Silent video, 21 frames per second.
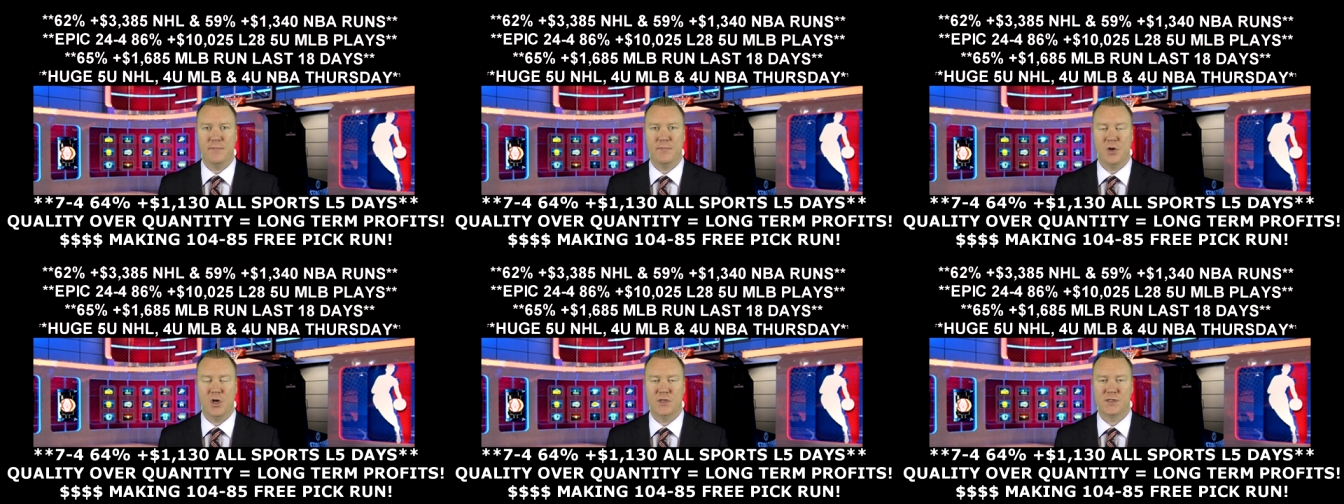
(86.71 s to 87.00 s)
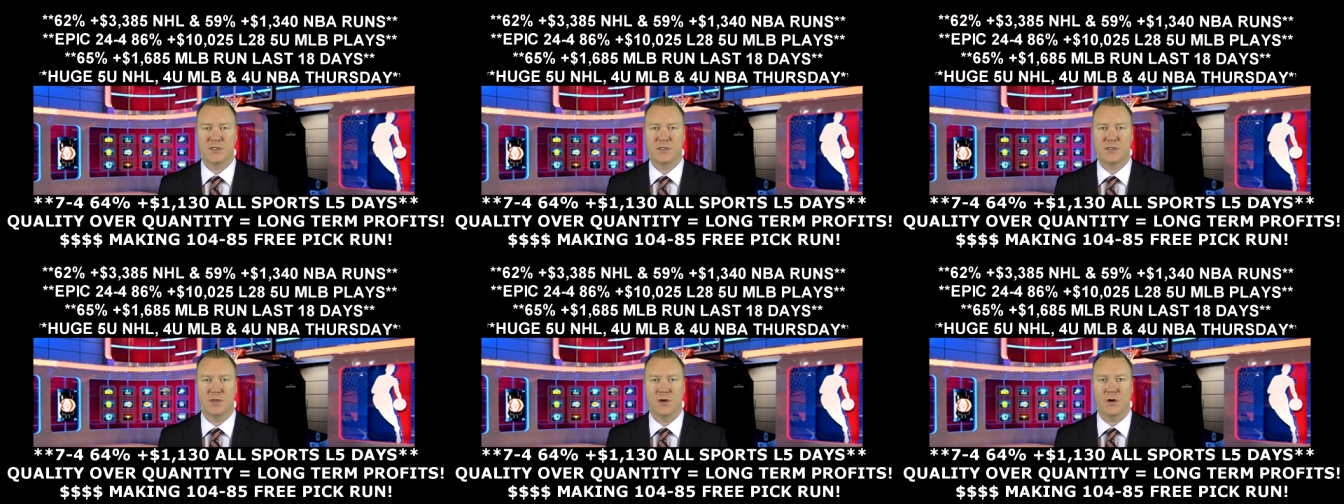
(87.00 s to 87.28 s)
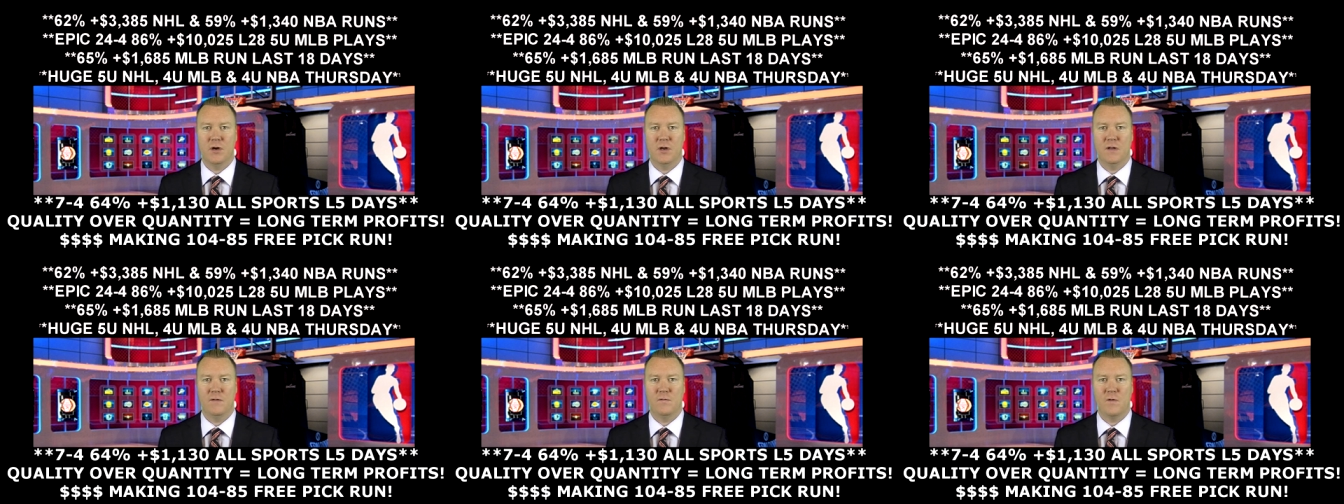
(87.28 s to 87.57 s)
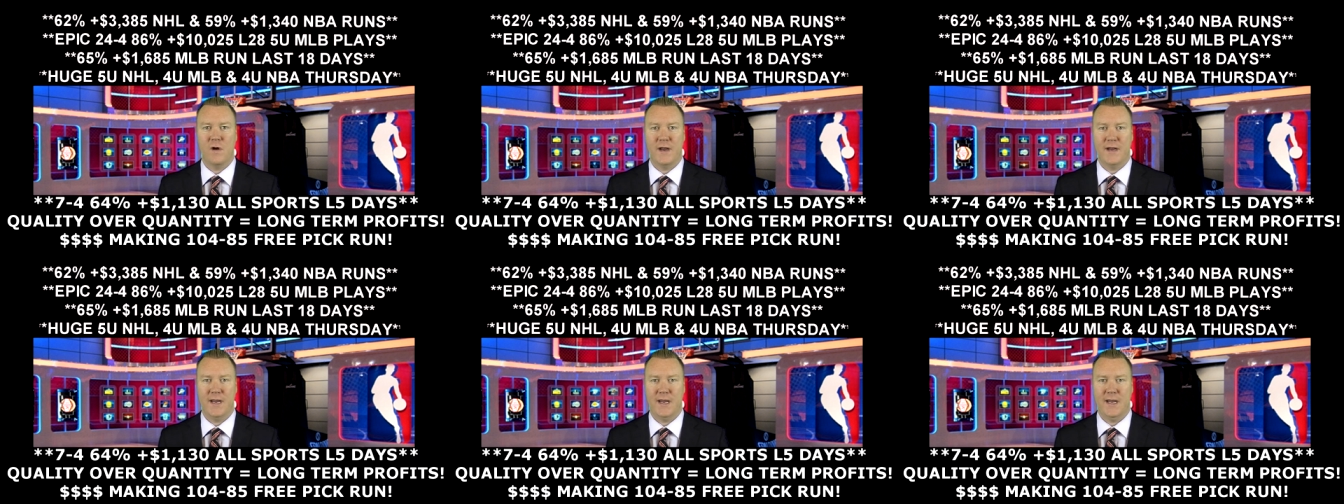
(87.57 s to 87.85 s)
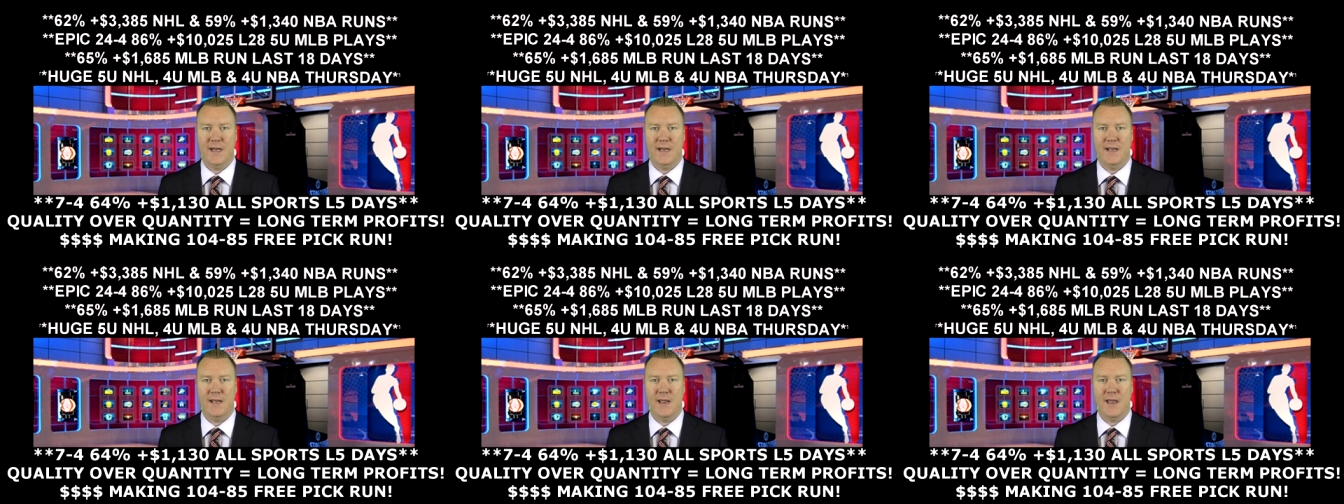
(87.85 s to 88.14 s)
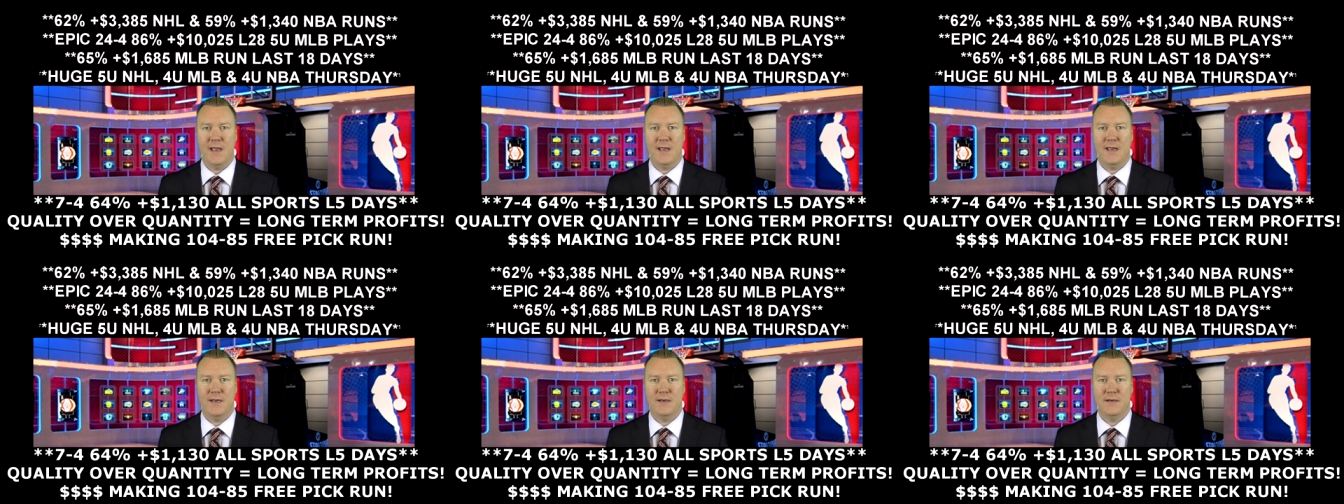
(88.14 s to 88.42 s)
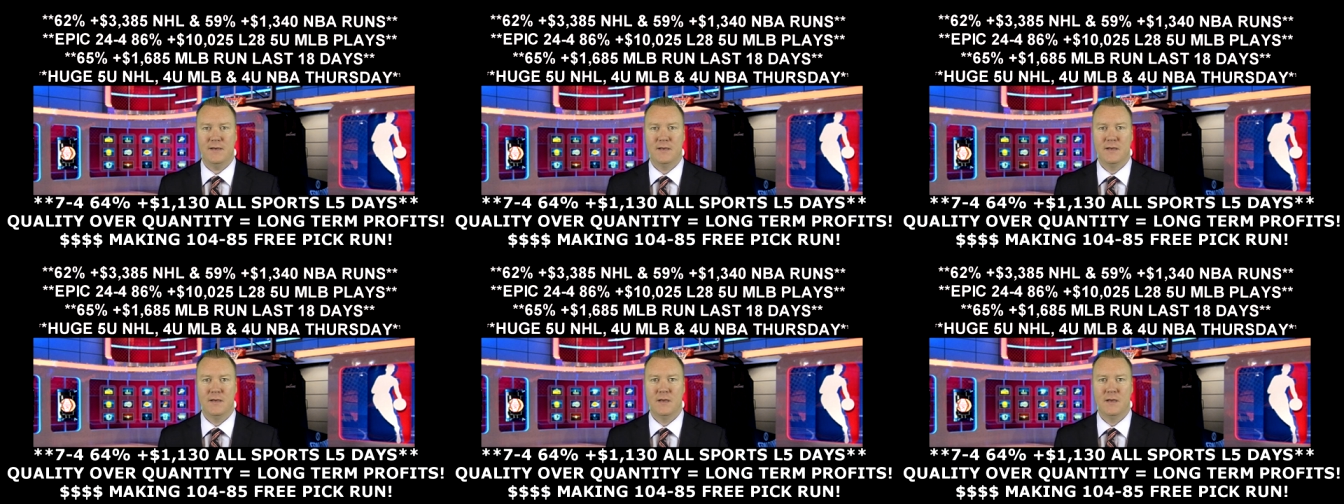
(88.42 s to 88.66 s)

post total of one eighty-eight.